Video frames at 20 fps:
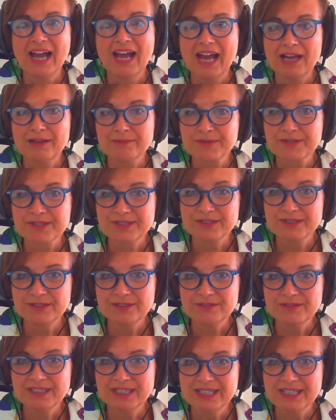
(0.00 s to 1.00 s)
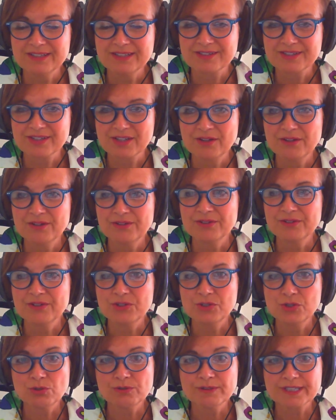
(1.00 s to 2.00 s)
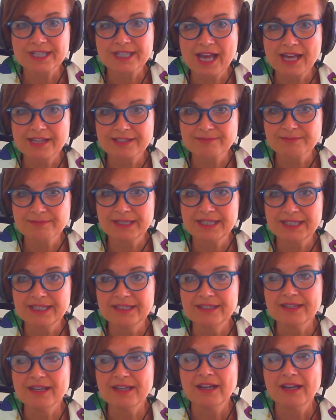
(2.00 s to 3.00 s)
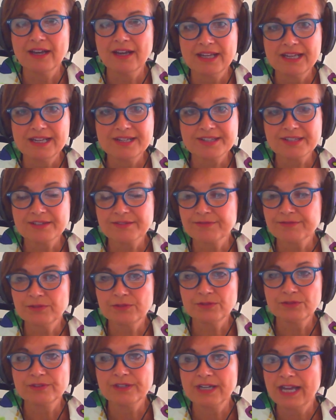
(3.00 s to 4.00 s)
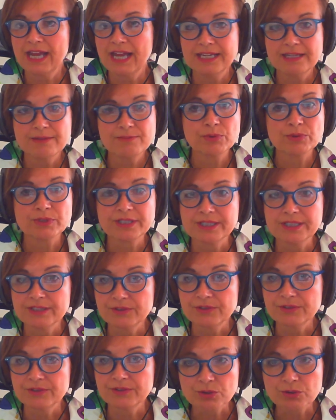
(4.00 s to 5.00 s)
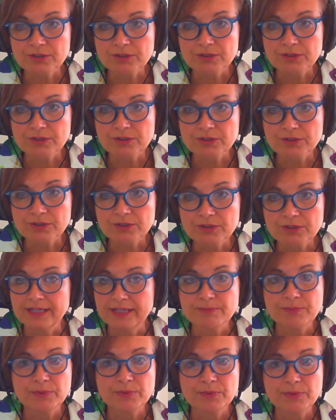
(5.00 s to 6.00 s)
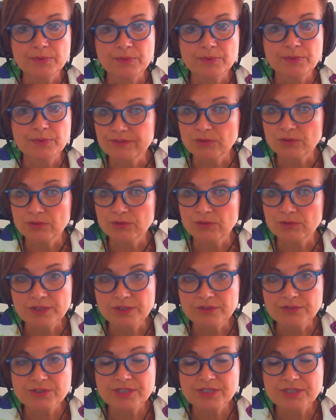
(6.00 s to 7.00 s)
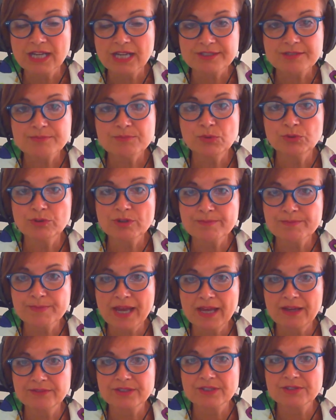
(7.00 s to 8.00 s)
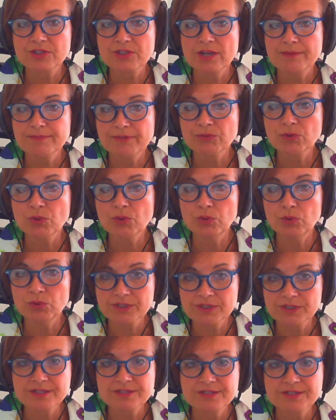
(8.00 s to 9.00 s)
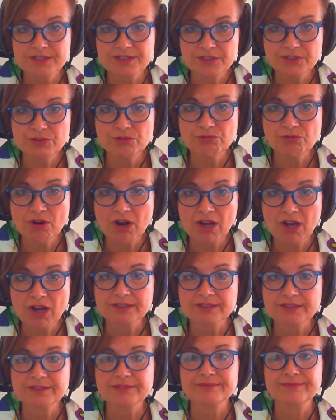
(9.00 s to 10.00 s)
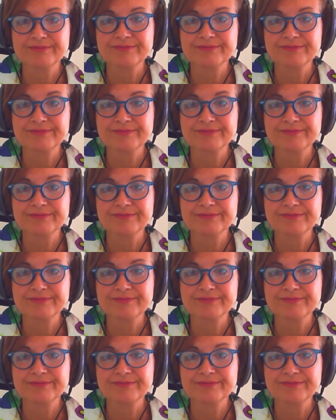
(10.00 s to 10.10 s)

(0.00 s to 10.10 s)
Absolutely. So your academy, is it for anybody in Europe or anybody around the world? Tell us more about the type of courses that you run.